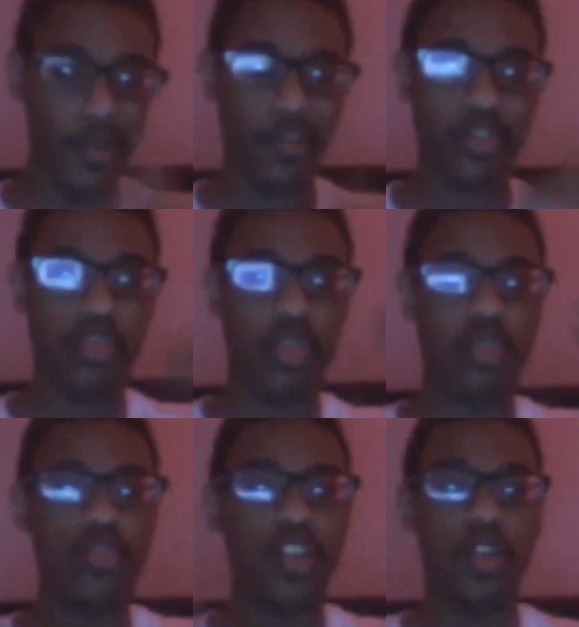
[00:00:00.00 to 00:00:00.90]
due
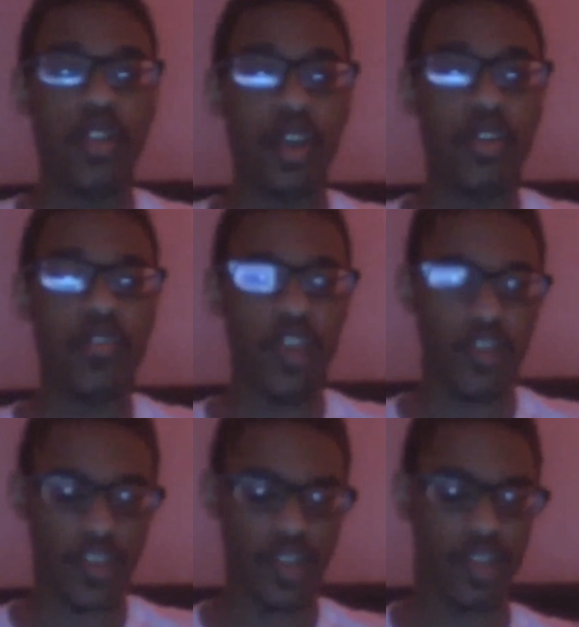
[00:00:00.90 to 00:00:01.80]
Darren
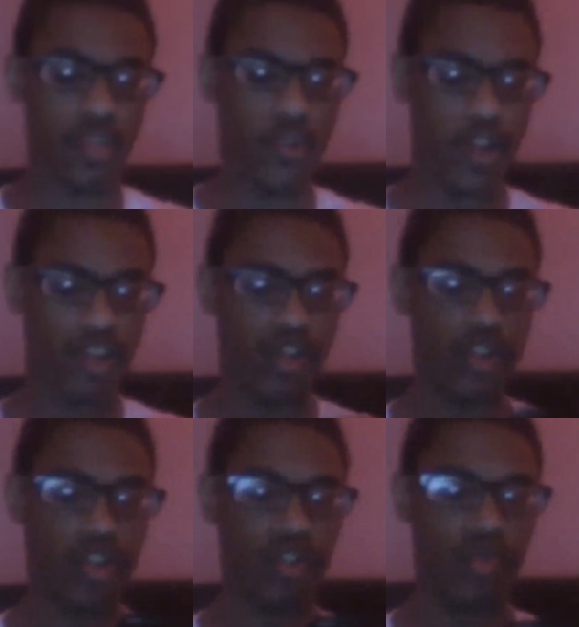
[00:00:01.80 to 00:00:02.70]
Aronofsky's direction
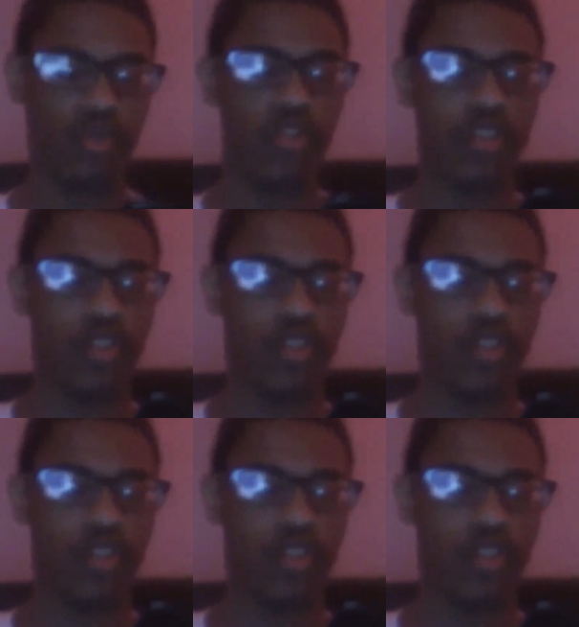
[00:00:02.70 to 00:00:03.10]
and due the